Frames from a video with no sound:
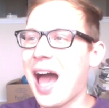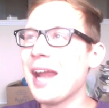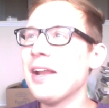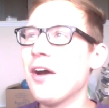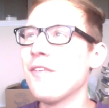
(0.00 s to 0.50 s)
I
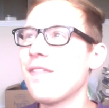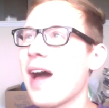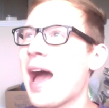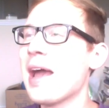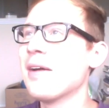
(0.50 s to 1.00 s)
don't know if
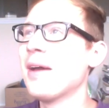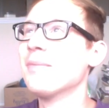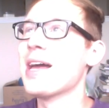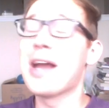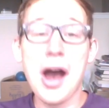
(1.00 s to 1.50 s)
I am,
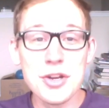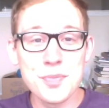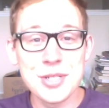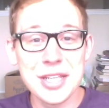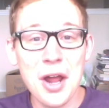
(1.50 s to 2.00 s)
like,
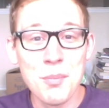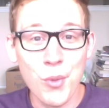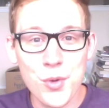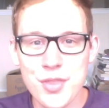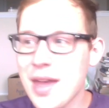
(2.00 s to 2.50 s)
100% on
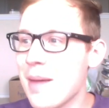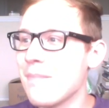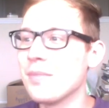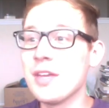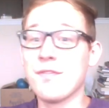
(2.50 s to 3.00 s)
board with
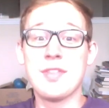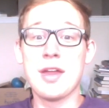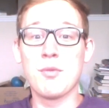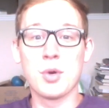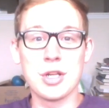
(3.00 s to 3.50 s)
them if
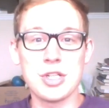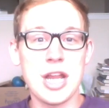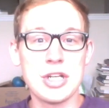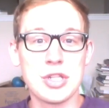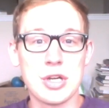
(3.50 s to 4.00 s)
they were to
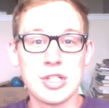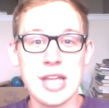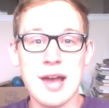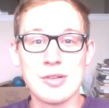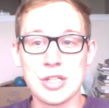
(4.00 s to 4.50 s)
change their
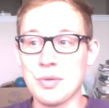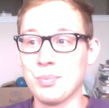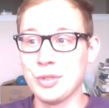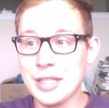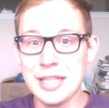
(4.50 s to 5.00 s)
sound
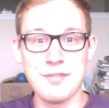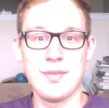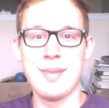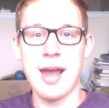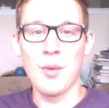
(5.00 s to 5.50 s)
completely
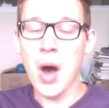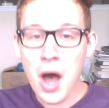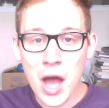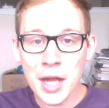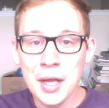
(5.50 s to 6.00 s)
from now
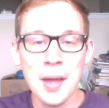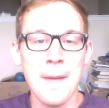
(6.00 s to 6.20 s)
on,